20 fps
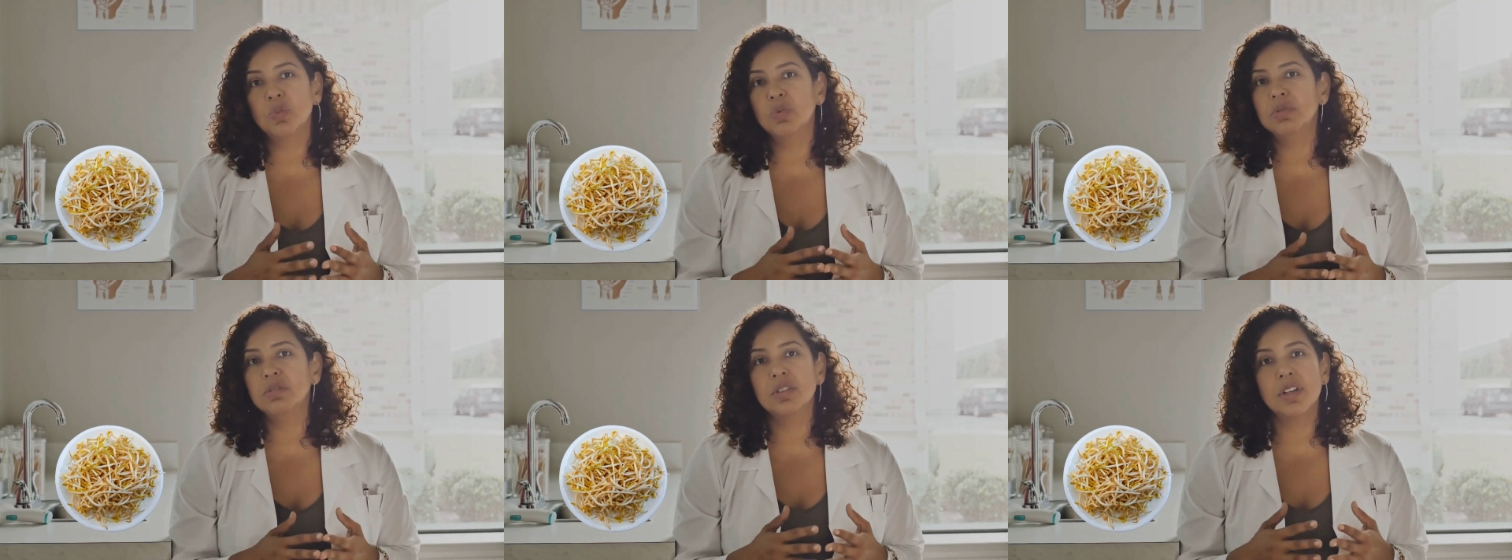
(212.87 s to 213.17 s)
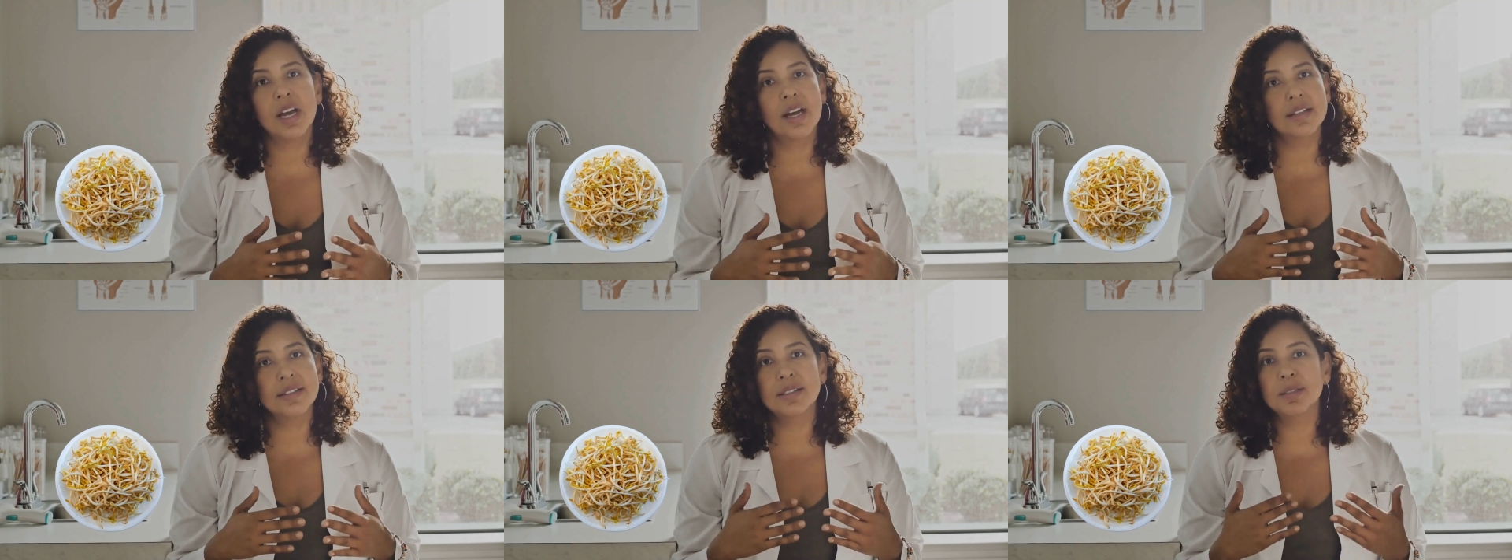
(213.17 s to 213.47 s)

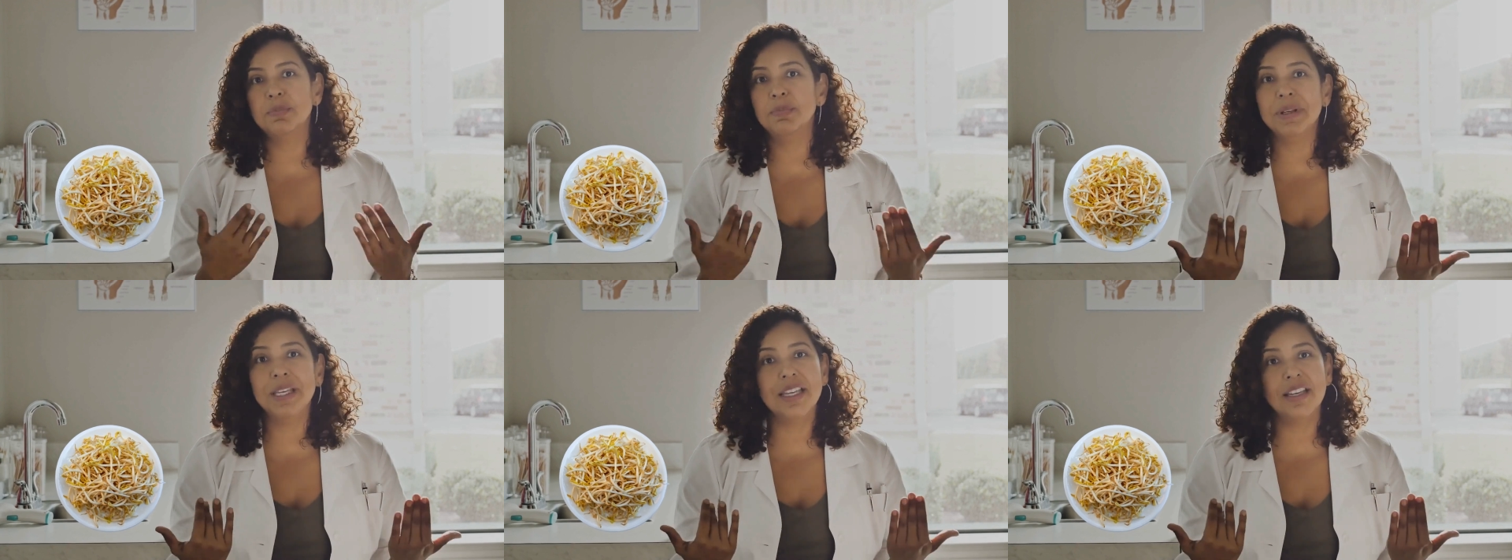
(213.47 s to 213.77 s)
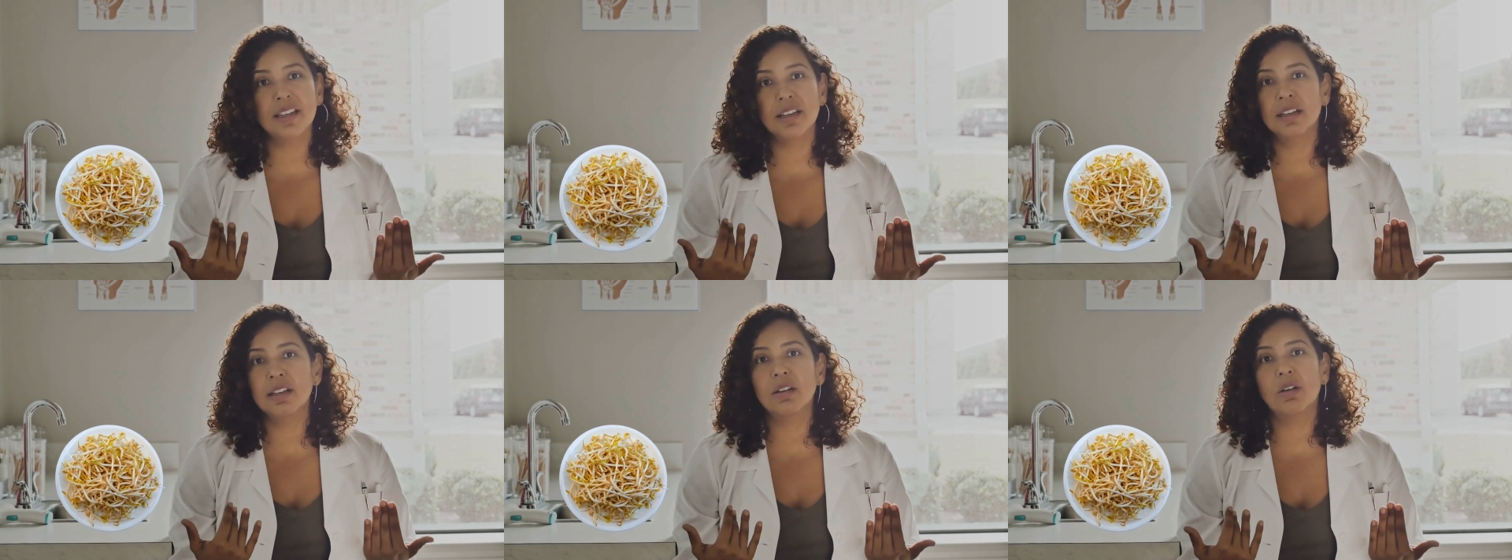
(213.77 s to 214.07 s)
People at high
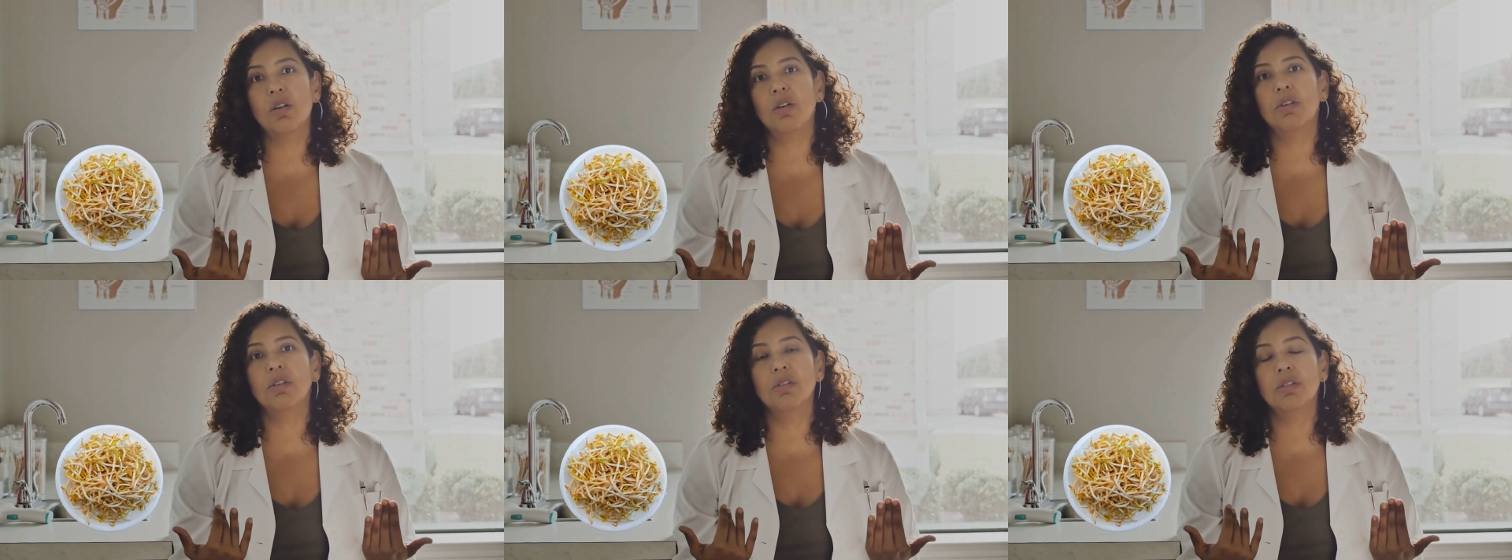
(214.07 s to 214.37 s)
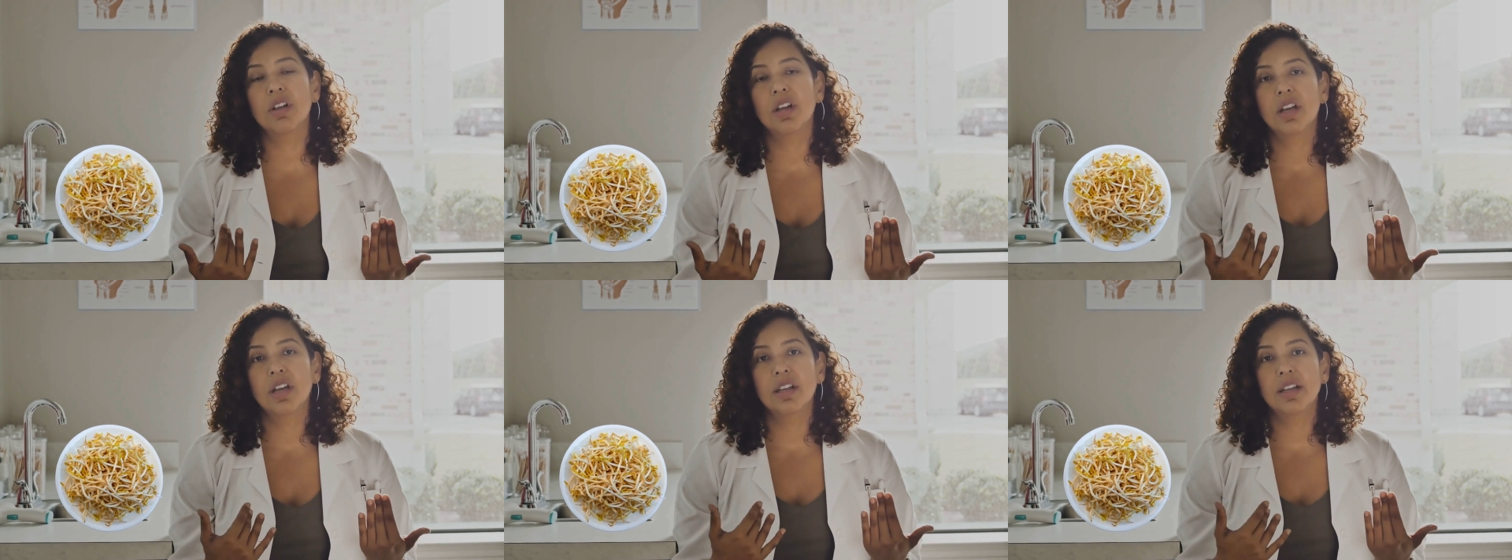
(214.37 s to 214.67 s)
risk of
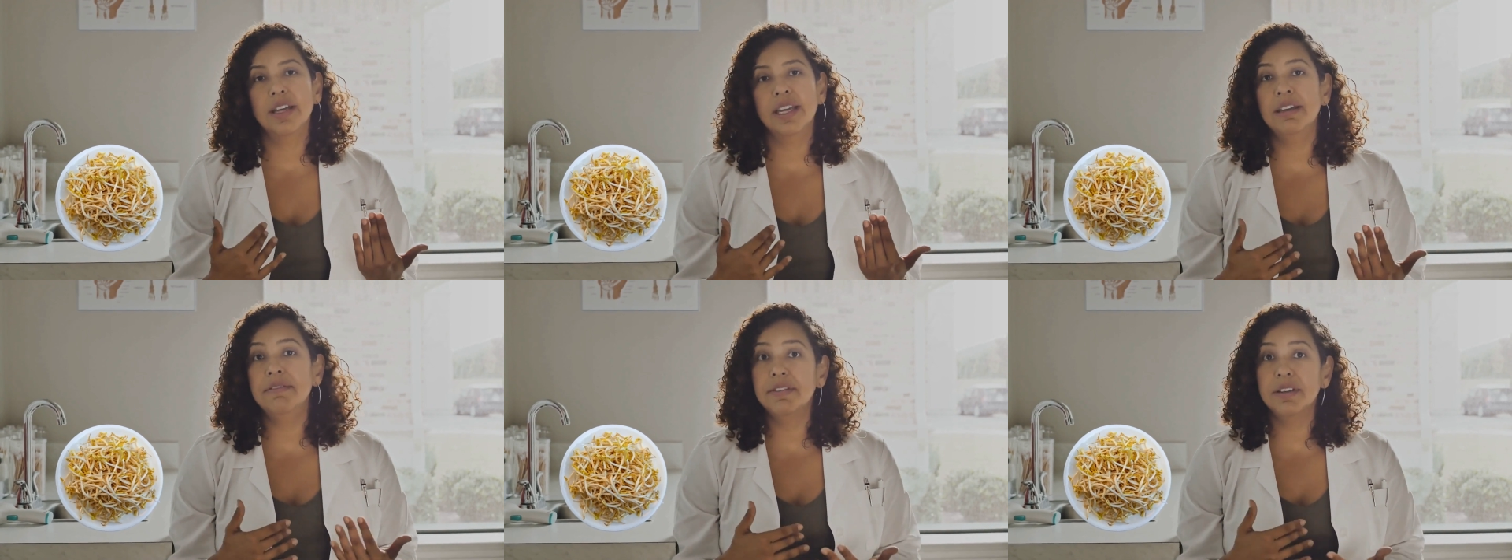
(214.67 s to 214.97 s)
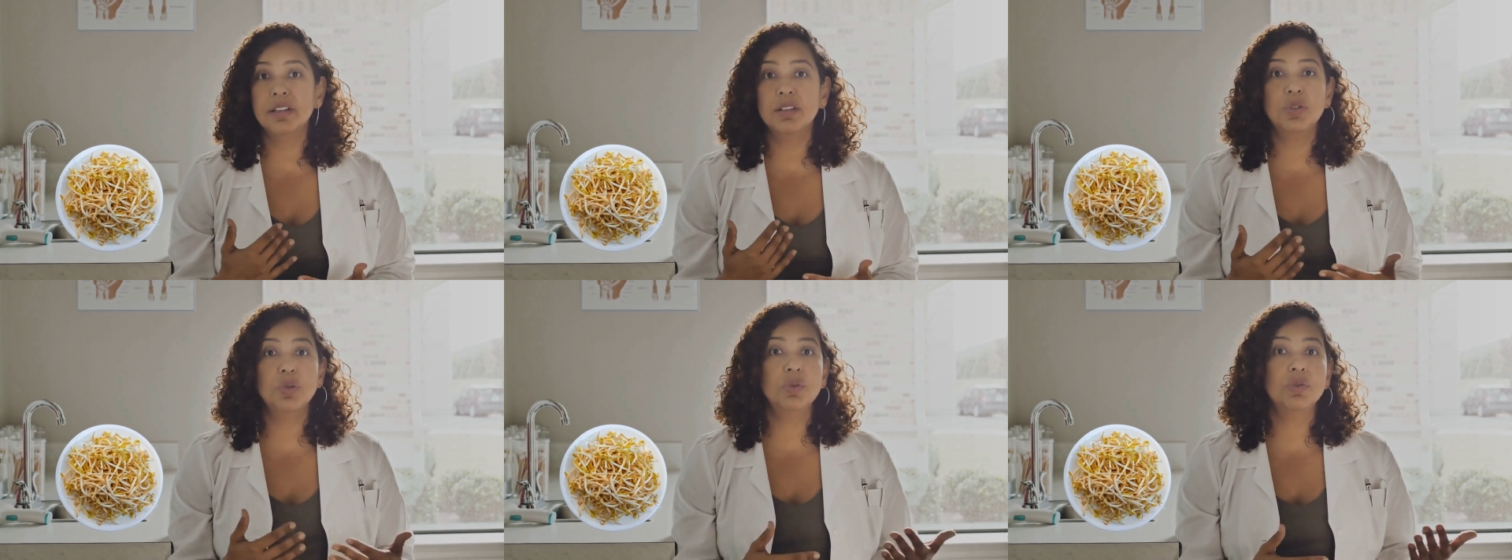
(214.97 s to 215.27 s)
food
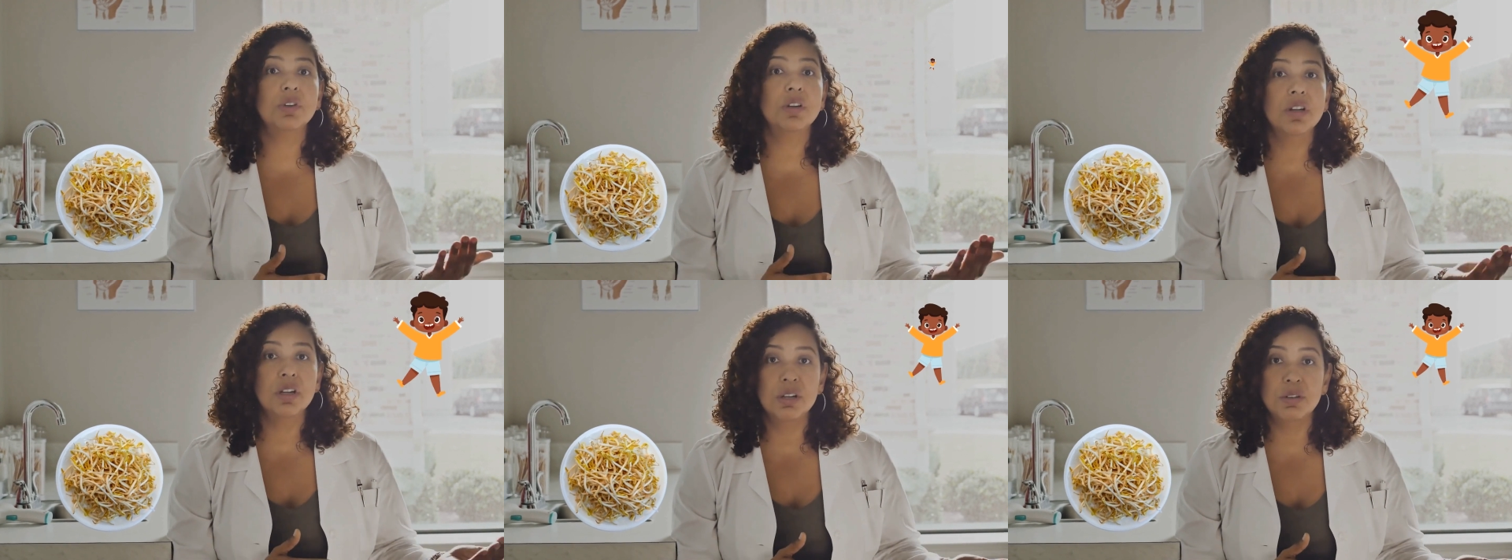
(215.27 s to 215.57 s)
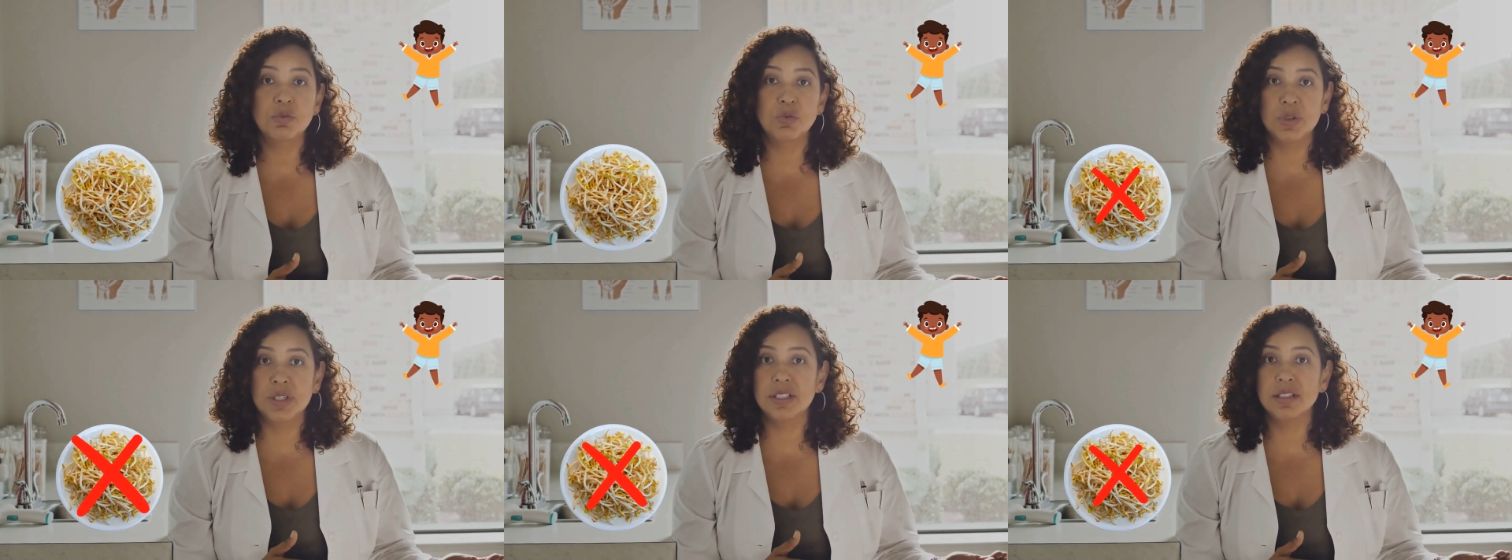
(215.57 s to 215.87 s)
poisoning such as
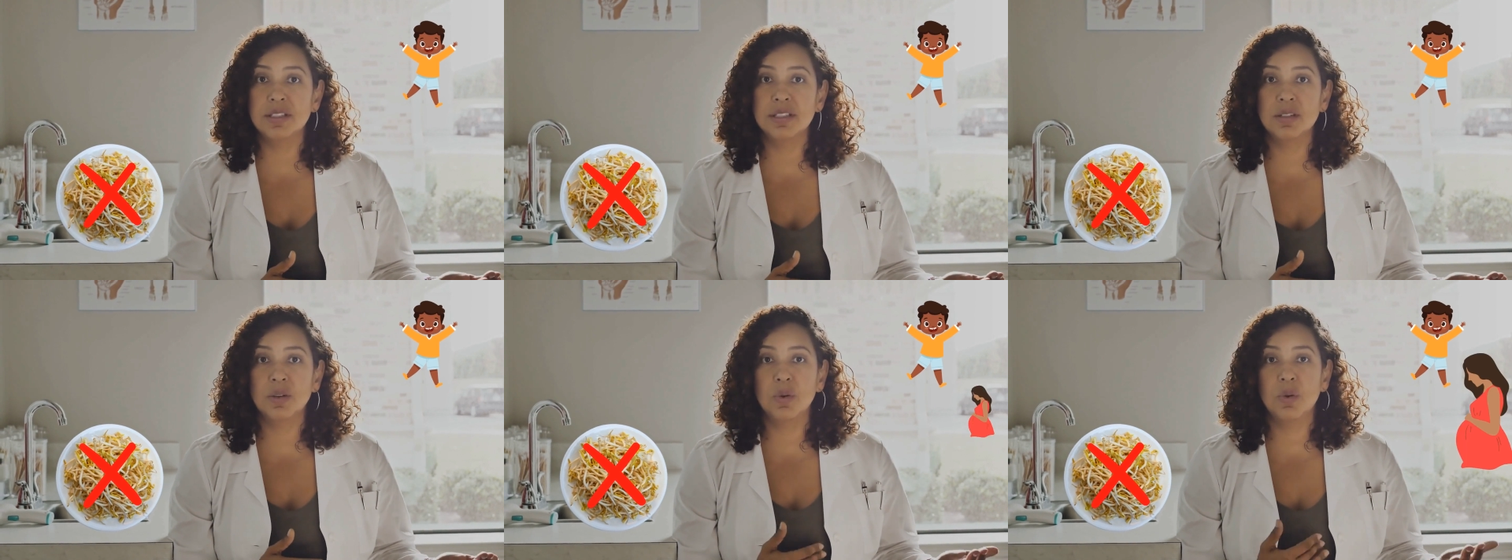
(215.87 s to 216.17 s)
children,